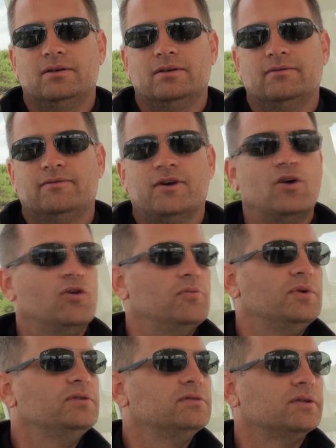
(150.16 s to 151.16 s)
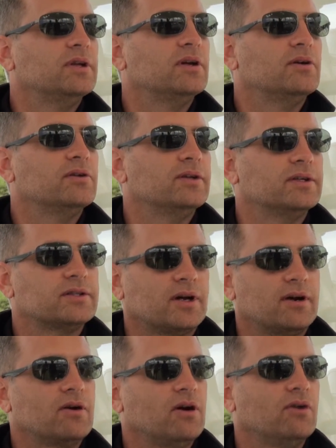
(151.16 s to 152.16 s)
foam. The
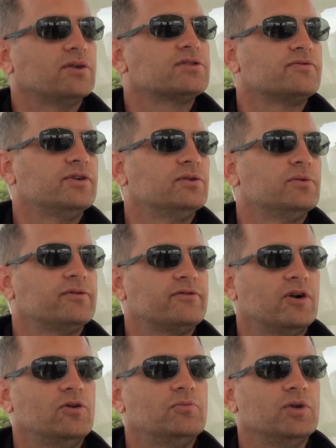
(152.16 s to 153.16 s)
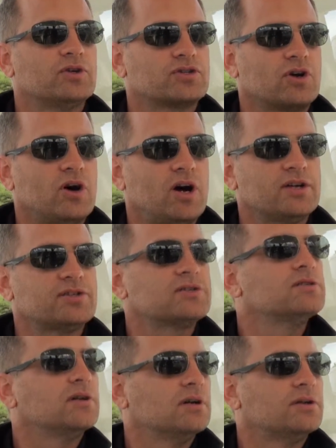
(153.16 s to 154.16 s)
entire hull is filled with foam. There's
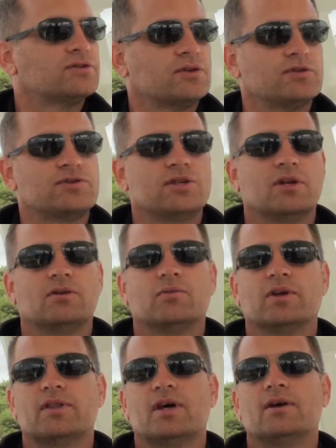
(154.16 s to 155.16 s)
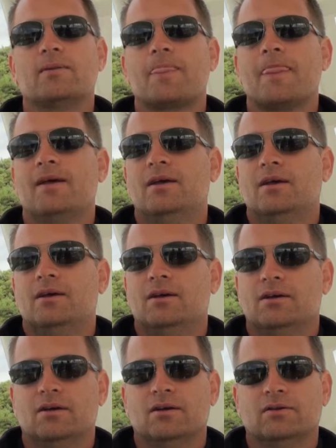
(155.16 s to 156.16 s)
cost associated with that,
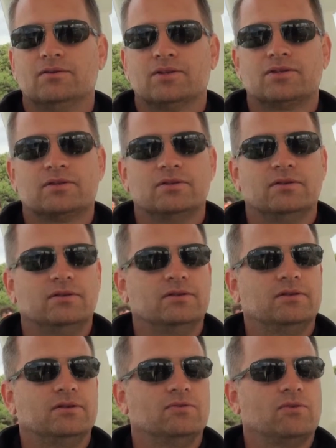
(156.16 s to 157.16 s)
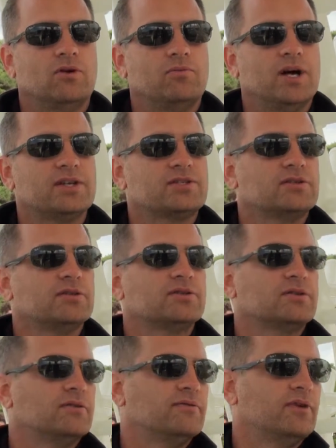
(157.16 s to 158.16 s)
and just the
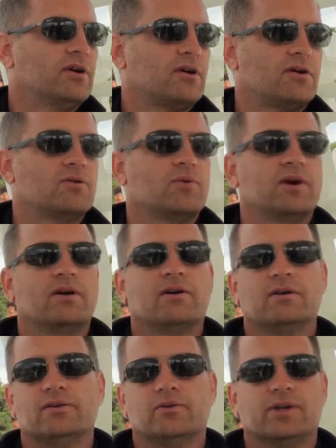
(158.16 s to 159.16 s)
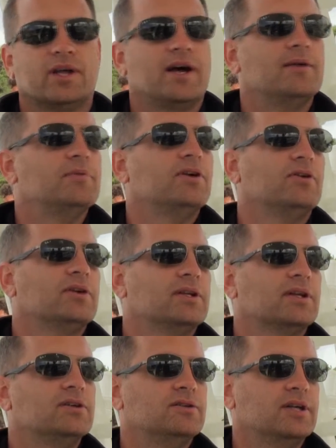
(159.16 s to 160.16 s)
robustness of the hardware and the reliability
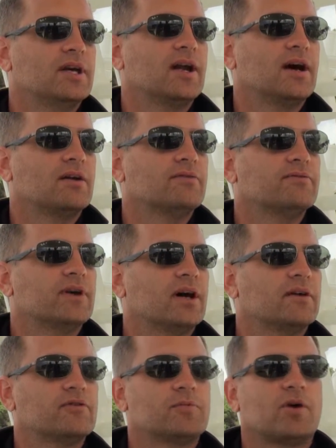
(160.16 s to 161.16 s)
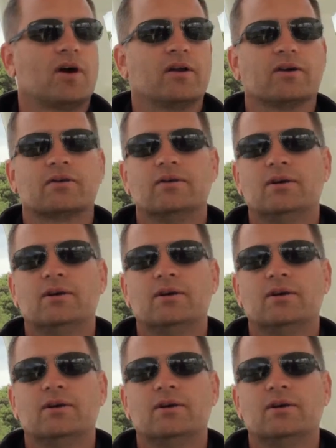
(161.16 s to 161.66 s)
that you get out of the product.